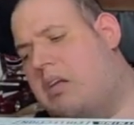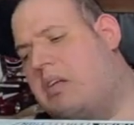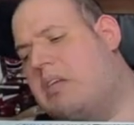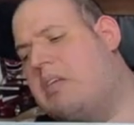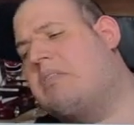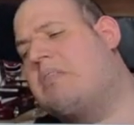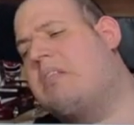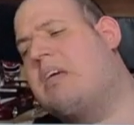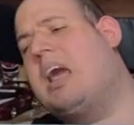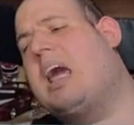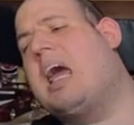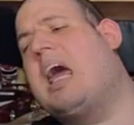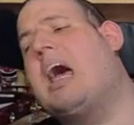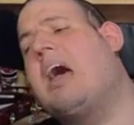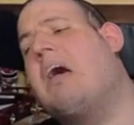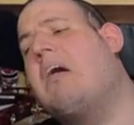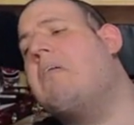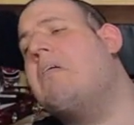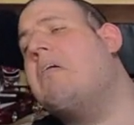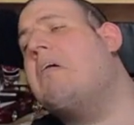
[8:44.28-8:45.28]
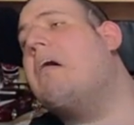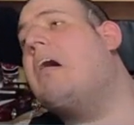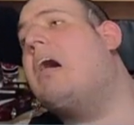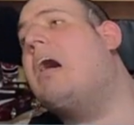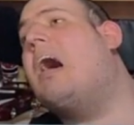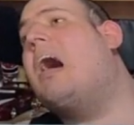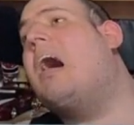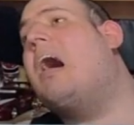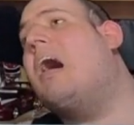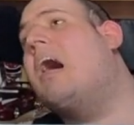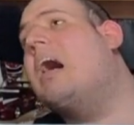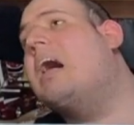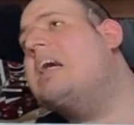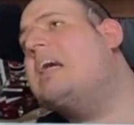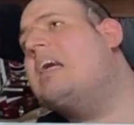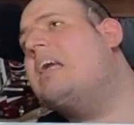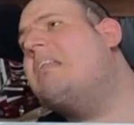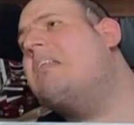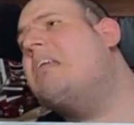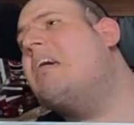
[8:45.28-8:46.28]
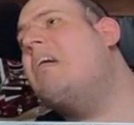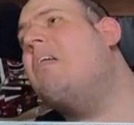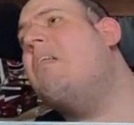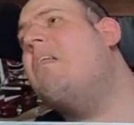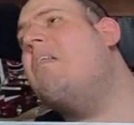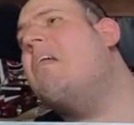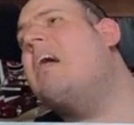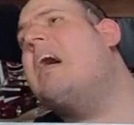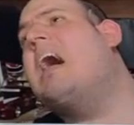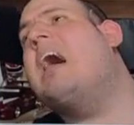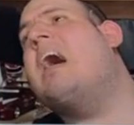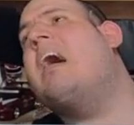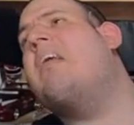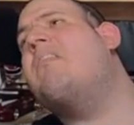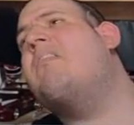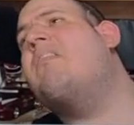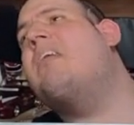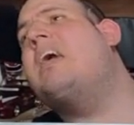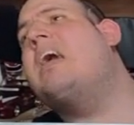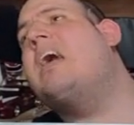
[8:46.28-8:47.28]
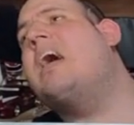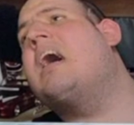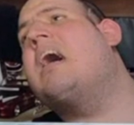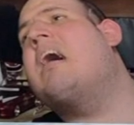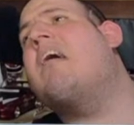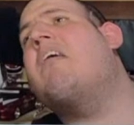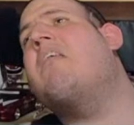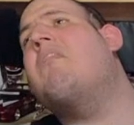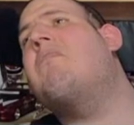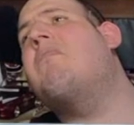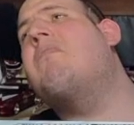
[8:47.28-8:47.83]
So yeah, I do actually have